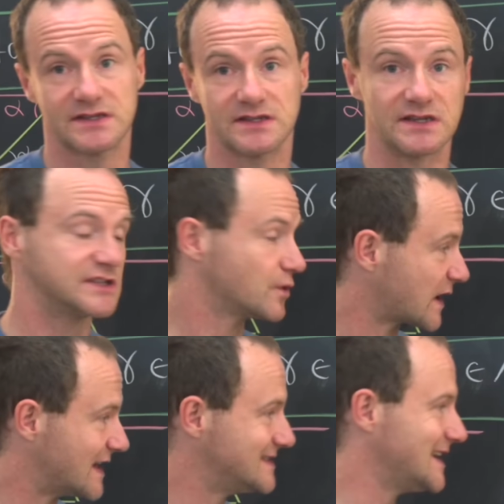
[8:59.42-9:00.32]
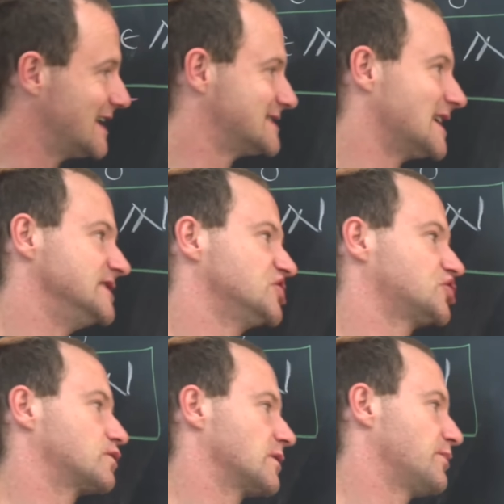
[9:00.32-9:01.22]
C. So what I did is I just
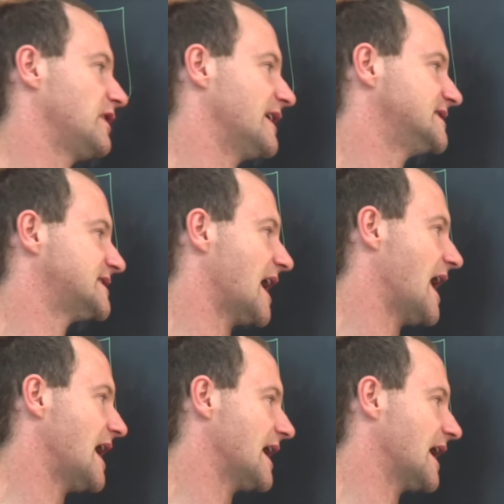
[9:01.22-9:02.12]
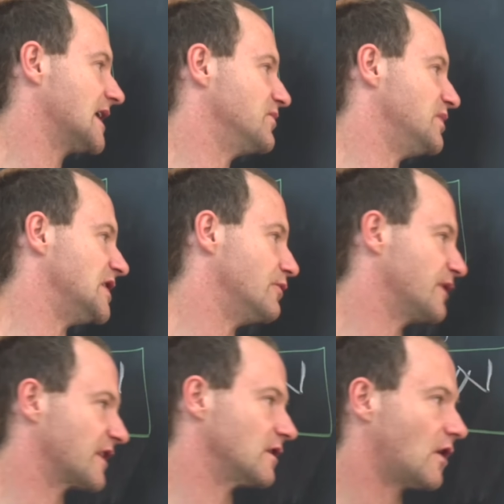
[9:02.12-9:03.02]
replaced A and B
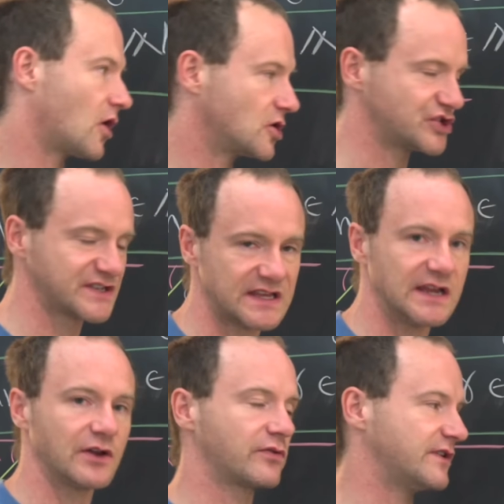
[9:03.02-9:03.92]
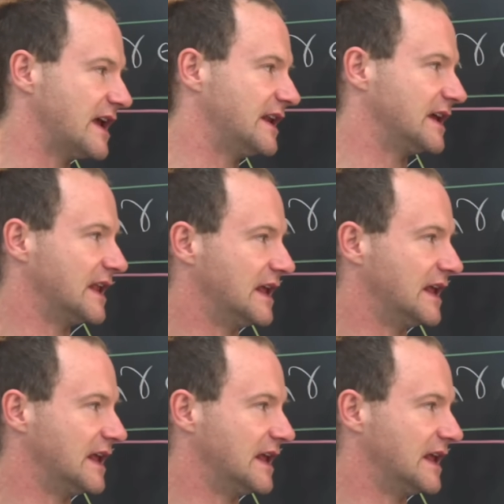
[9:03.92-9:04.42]
with the largest thing, creating an